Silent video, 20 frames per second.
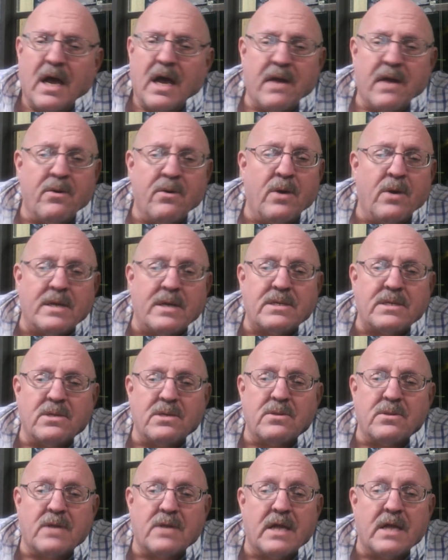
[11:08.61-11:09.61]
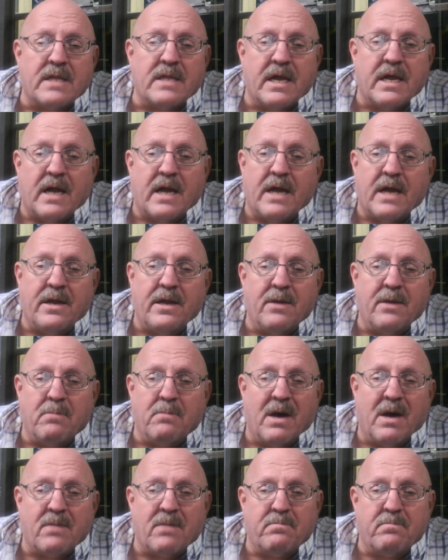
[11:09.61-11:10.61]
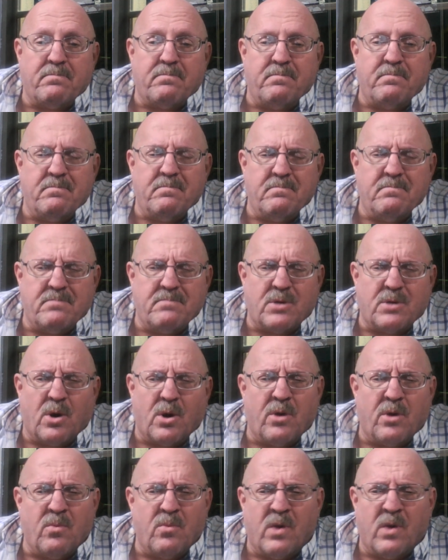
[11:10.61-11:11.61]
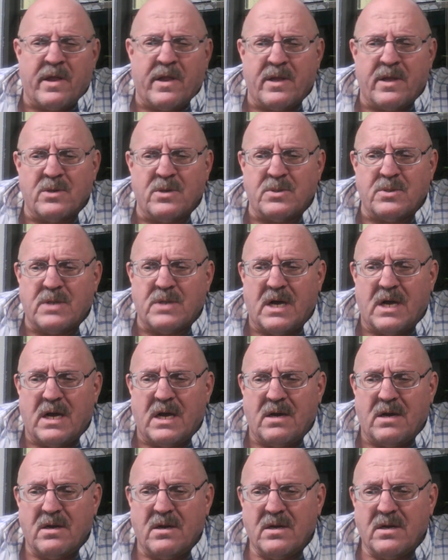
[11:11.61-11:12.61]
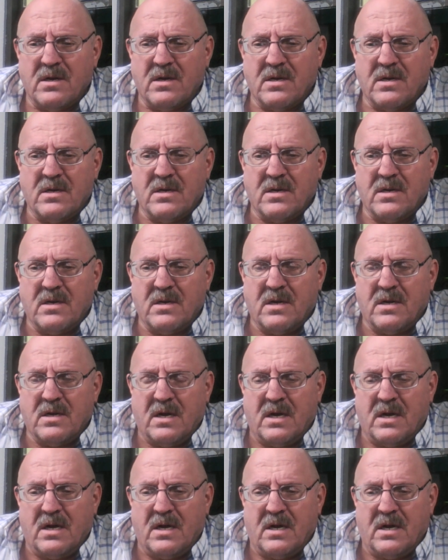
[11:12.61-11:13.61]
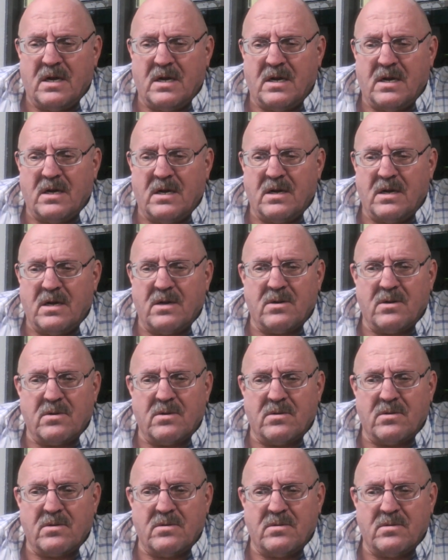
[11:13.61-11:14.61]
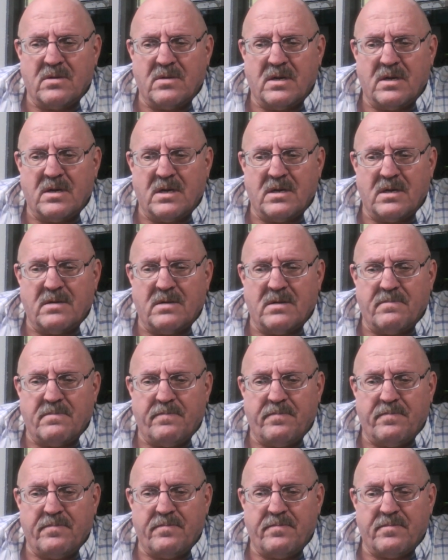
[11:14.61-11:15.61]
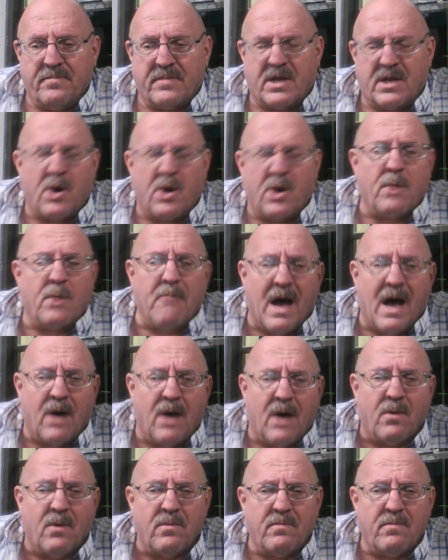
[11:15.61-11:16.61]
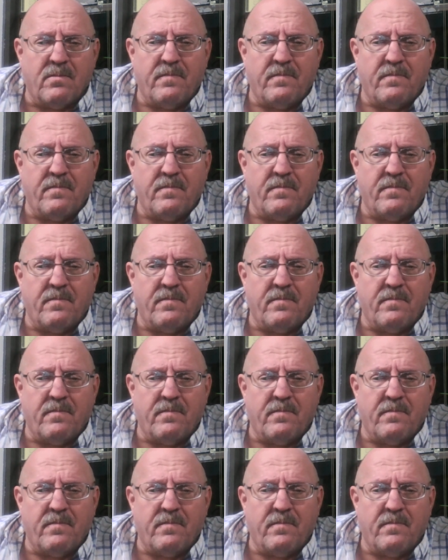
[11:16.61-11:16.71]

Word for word: I don't know. I still got that idea about turning one of those uh, uh, uh, uh Carabao